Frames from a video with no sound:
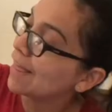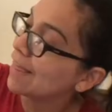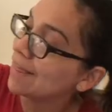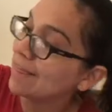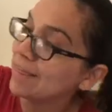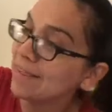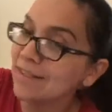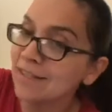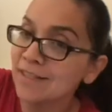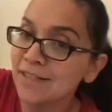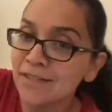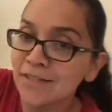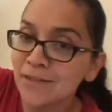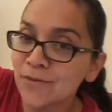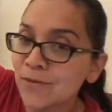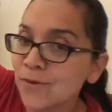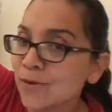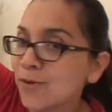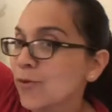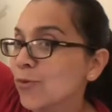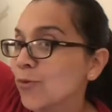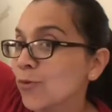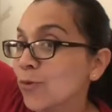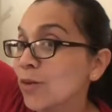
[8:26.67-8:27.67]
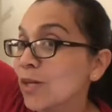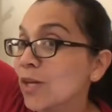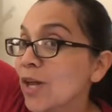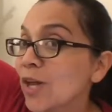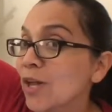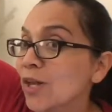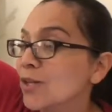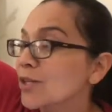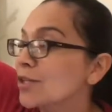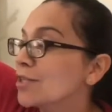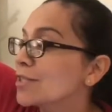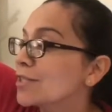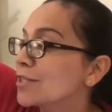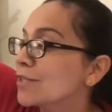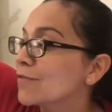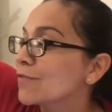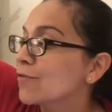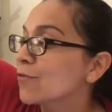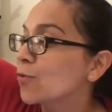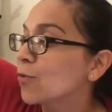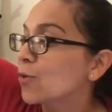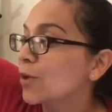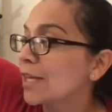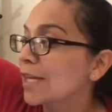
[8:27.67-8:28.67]
these were
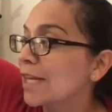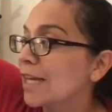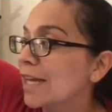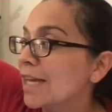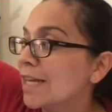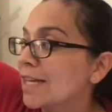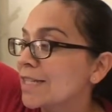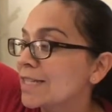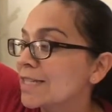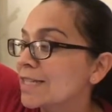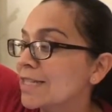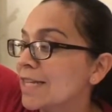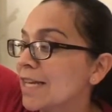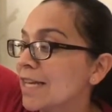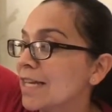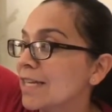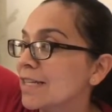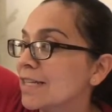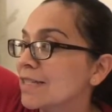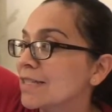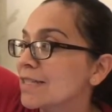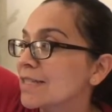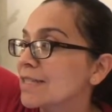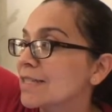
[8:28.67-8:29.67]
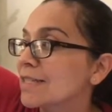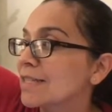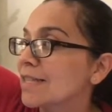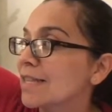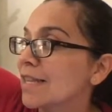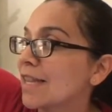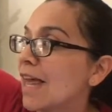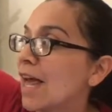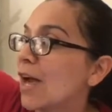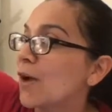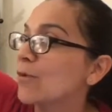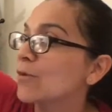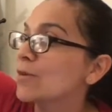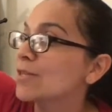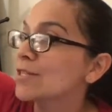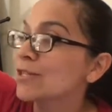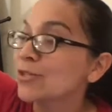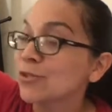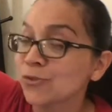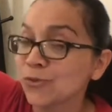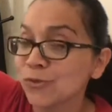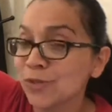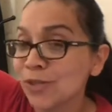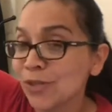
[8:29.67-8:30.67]
$3.48, that was
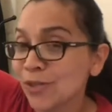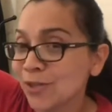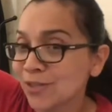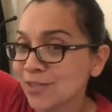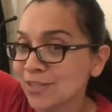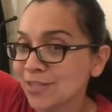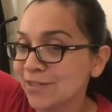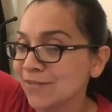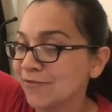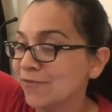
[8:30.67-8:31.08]
$3.50,